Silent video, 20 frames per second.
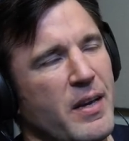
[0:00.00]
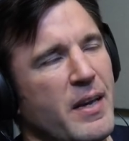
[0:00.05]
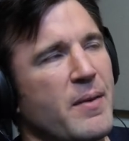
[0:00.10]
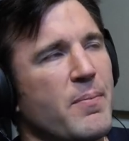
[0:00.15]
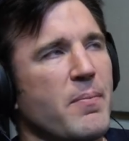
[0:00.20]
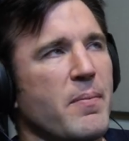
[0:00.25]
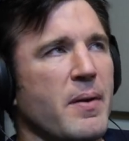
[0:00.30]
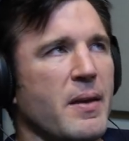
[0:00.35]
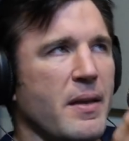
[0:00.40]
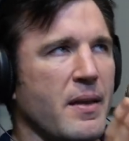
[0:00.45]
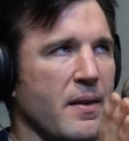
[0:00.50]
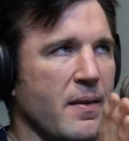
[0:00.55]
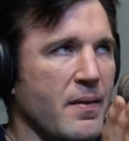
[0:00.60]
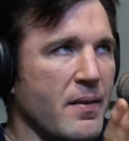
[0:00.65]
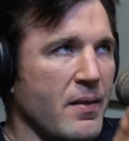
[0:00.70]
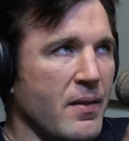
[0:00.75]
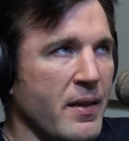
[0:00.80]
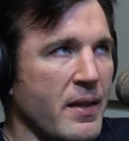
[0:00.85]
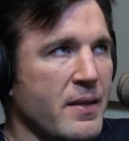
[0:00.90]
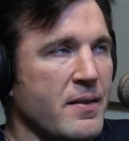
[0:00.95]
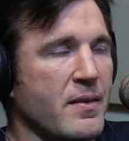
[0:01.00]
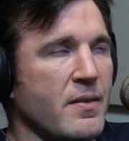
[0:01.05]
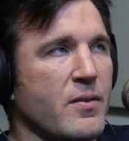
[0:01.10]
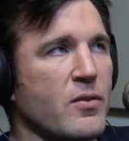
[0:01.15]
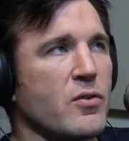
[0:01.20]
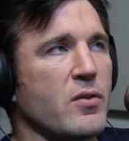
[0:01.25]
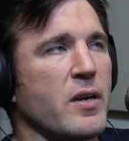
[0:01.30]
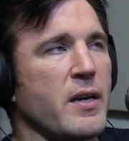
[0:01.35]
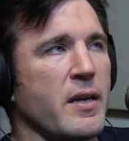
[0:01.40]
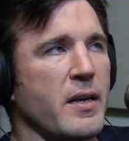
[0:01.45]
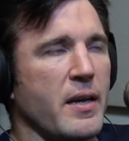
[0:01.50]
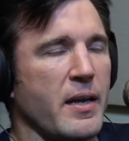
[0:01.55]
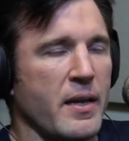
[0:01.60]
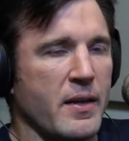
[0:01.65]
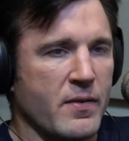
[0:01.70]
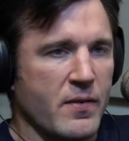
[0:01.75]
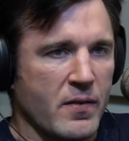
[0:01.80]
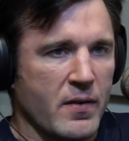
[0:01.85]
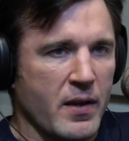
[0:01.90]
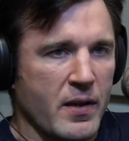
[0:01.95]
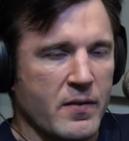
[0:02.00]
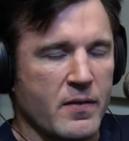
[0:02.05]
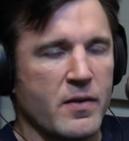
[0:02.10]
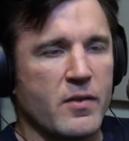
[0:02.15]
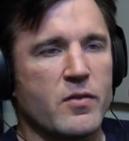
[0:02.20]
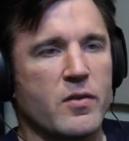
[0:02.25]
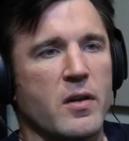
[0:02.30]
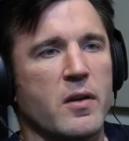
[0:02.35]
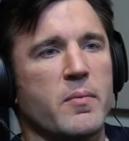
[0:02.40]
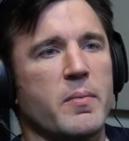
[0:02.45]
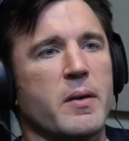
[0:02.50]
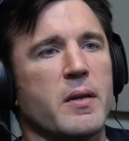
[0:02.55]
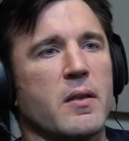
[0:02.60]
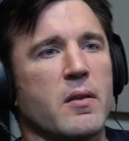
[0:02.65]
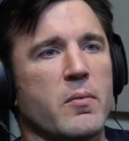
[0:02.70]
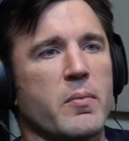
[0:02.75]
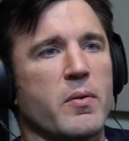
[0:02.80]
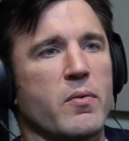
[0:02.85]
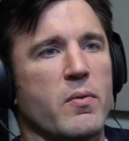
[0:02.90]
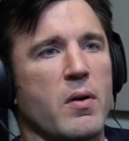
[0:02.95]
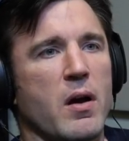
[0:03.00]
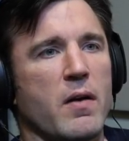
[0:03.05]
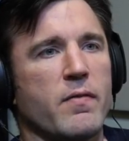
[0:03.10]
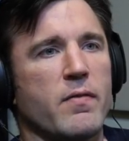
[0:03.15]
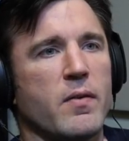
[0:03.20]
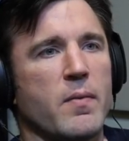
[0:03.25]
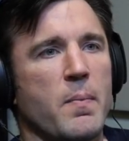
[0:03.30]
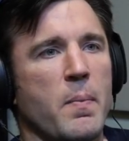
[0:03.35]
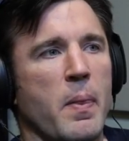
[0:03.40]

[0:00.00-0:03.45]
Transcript: it's just going to be a little bit rough.